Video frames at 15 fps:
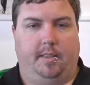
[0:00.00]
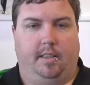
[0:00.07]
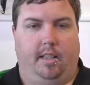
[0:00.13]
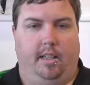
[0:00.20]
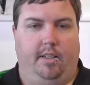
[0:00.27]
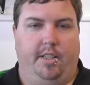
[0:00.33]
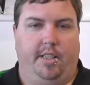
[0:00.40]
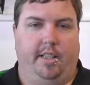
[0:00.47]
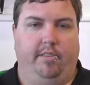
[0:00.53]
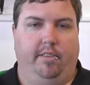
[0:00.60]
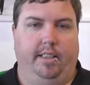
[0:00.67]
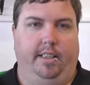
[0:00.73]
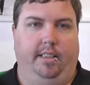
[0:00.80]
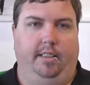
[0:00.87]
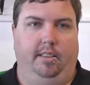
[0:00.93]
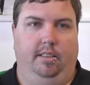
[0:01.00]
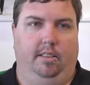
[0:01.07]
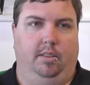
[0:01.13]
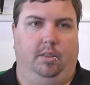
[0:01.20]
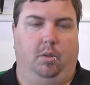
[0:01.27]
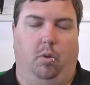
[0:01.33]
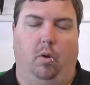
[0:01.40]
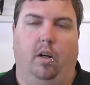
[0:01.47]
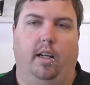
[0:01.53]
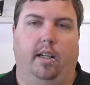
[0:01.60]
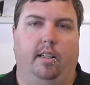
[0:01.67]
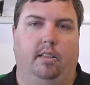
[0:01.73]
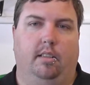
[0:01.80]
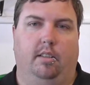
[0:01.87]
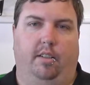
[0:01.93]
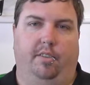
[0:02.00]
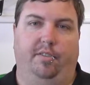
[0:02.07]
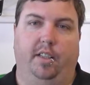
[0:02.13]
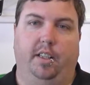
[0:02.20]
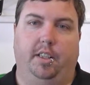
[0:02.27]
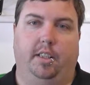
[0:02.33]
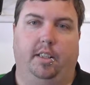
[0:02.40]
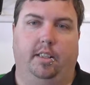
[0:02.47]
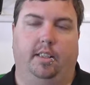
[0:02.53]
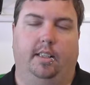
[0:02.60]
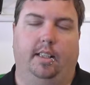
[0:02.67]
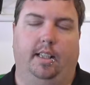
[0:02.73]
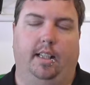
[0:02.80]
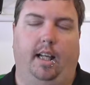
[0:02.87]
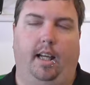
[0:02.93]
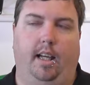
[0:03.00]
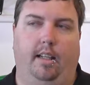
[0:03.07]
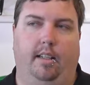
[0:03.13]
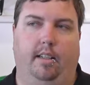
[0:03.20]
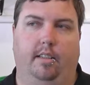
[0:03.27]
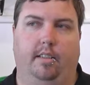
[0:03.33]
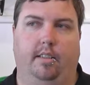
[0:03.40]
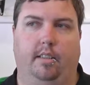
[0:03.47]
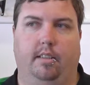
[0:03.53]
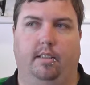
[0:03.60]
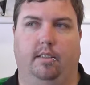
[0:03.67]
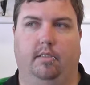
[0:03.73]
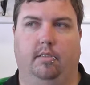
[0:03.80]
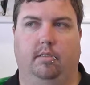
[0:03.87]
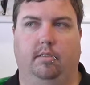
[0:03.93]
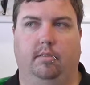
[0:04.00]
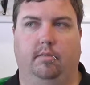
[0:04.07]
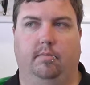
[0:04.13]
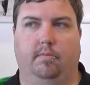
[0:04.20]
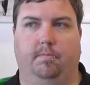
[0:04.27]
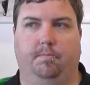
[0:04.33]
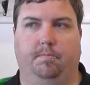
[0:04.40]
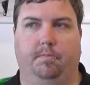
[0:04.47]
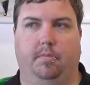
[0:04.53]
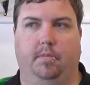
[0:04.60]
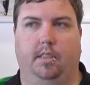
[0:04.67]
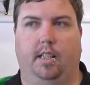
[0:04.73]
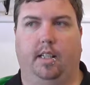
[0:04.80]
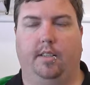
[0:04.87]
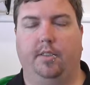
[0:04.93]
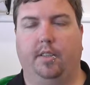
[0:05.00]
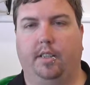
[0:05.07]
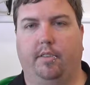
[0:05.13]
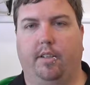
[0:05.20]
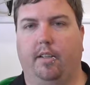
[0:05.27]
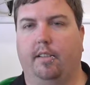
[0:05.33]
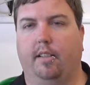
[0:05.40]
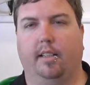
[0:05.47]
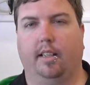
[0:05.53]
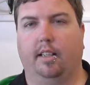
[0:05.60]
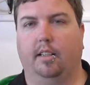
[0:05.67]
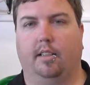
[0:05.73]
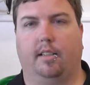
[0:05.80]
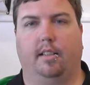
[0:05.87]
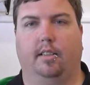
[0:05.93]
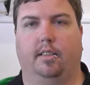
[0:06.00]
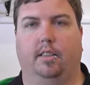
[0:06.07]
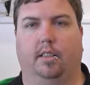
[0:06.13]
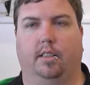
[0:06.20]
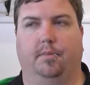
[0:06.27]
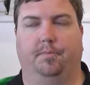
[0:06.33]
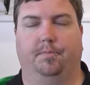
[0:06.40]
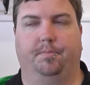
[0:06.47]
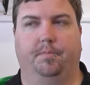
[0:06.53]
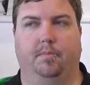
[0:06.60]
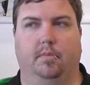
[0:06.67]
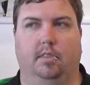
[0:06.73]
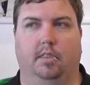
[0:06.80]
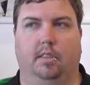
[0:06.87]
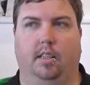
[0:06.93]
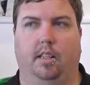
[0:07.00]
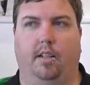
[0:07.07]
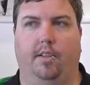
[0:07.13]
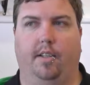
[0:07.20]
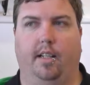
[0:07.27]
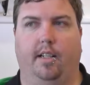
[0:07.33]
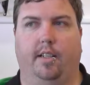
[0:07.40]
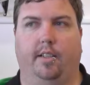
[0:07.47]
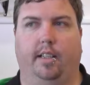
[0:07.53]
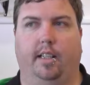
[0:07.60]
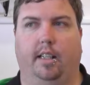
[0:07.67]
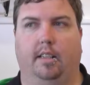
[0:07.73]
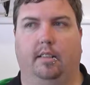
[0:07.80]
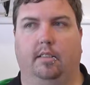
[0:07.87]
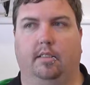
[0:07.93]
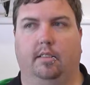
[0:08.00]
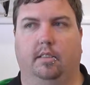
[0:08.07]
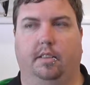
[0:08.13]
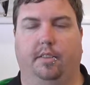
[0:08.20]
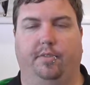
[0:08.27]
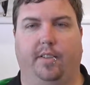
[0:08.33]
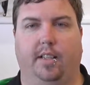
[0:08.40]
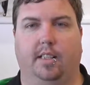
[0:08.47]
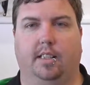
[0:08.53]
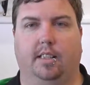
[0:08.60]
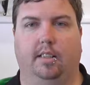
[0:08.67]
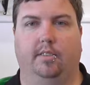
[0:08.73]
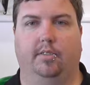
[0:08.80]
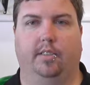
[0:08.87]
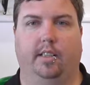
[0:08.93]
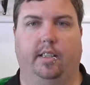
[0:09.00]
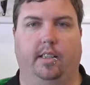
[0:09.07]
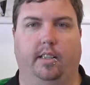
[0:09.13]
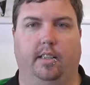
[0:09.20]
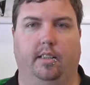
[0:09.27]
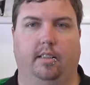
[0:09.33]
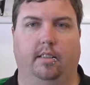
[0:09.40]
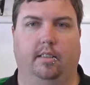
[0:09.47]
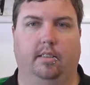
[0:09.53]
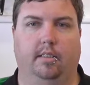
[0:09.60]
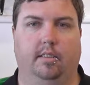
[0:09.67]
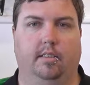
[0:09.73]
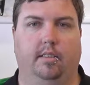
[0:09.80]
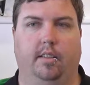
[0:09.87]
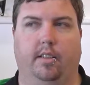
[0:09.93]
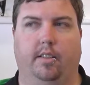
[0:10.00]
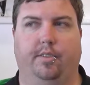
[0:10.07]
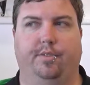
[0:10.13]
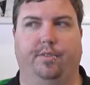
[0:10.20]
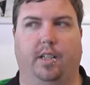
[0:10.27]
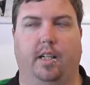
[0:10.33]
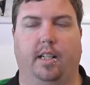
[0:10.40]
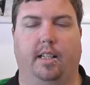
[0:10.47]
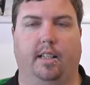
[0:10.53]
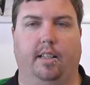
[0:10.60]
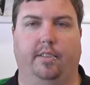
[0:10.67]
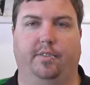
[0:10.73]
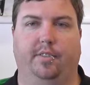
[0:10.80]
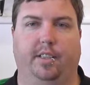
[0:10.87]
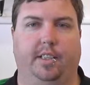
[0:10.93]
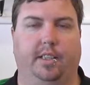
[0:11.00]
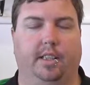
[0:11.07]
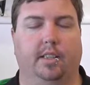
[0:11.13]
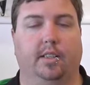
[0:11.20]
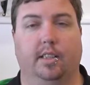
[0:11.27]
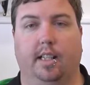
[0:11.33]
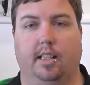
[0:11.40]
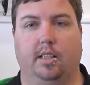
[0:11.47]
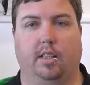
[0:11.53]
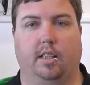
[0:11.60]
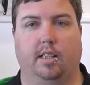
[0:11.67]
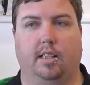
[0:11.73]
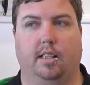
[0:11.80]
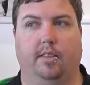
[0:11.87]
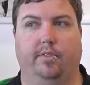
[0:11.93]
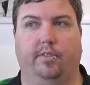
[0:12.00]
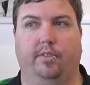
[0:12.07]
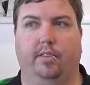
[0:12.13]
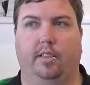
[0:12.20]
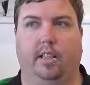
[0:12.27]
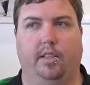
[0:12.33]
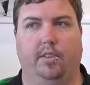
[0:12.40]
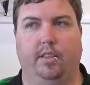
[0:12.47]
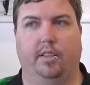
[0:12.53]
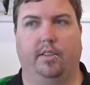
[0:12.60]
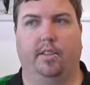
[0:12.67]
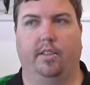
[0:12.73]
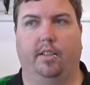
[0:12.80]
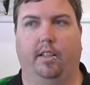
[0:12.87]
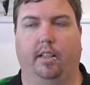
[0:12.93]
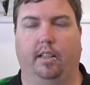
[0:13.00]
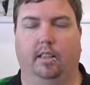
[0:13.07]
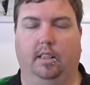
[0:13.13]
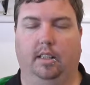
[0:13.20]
They're generally quiet sort of fish and they do their own thing a lot of the time. They don't get defensive and fighting other fish and all that sort of stuff. They do their own thing.